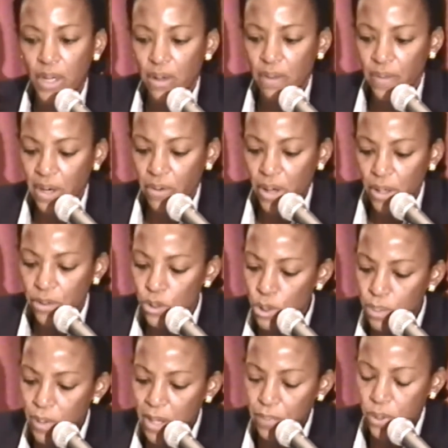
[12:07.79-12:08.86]
There are
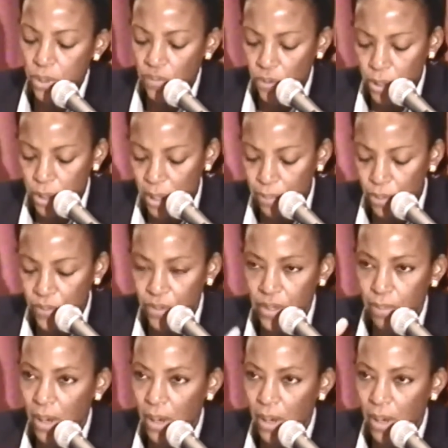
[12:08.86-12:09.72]
newspapers, for example, that are